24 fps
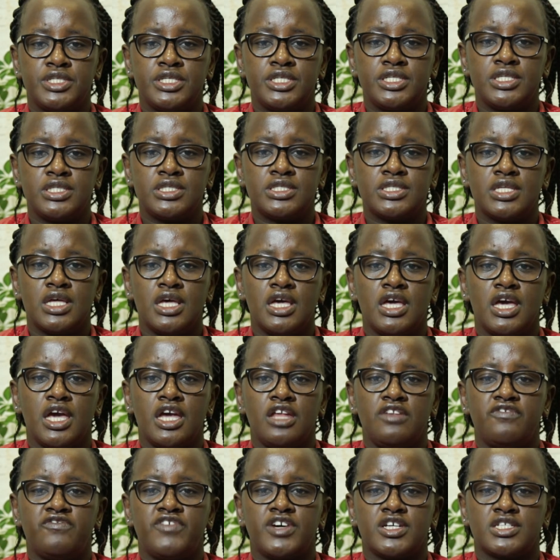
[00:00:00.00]
needs
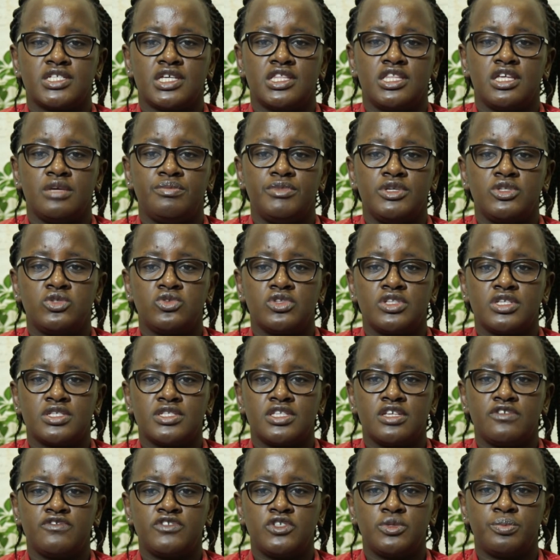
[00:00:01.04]
and factor them into the
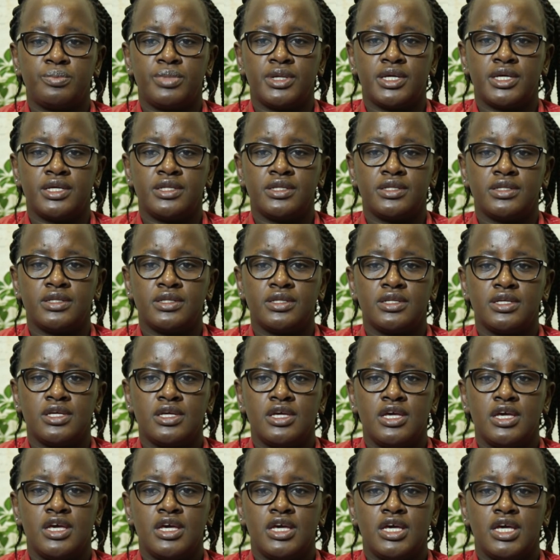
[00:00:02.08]
safety plan.
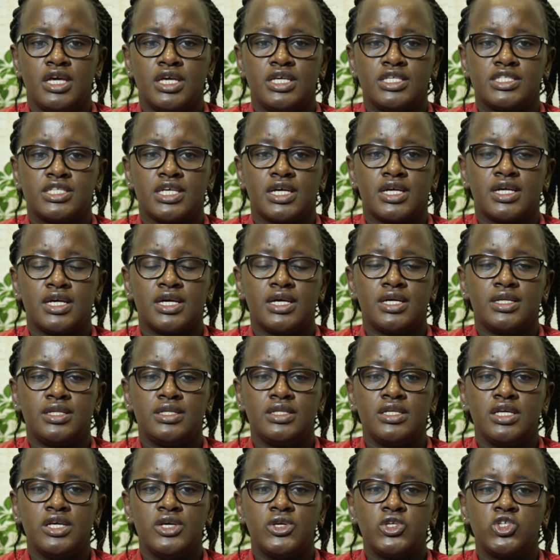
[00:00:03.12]
As a girl,
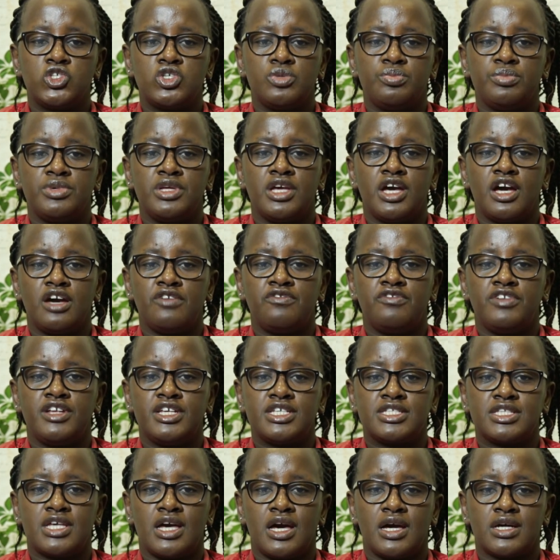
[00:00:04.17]
she may have
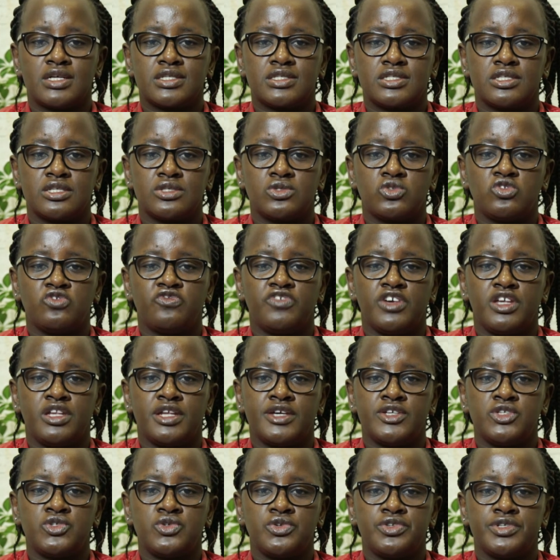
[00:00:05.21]
less access to
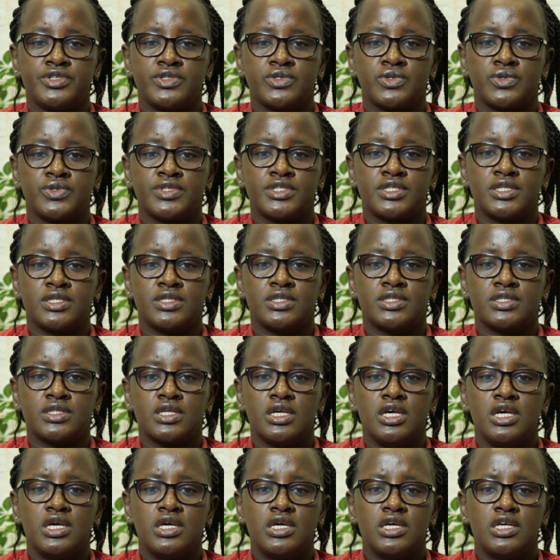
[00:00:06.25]
financial resources.
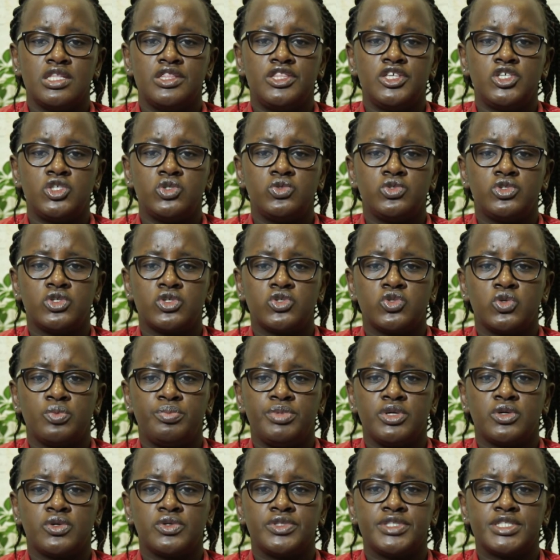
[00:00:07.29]
This should also
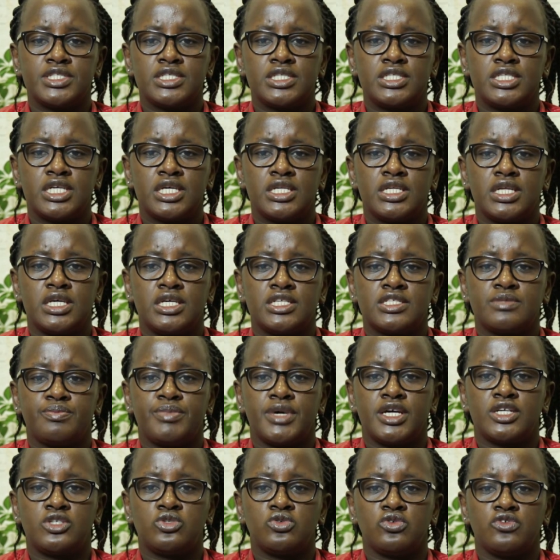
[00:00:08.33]
be considered as
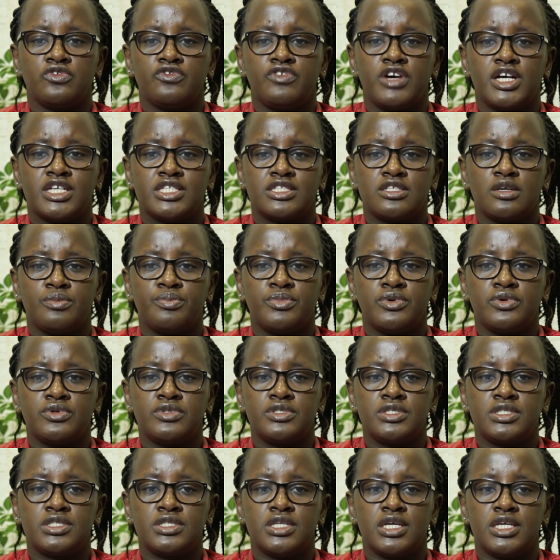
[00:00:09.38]
part of her
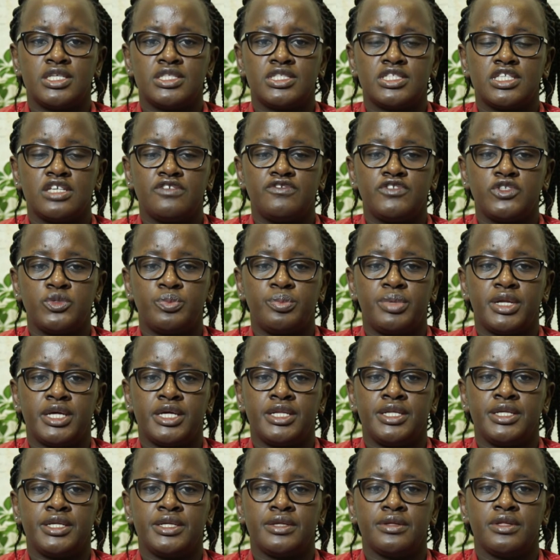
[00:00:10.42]
support and safety
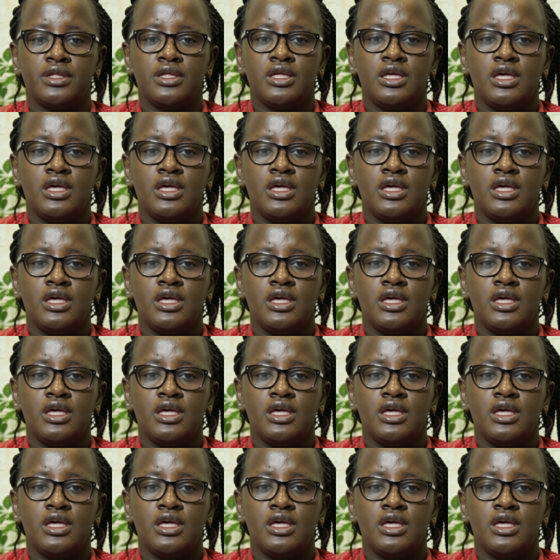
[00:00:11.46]
planning.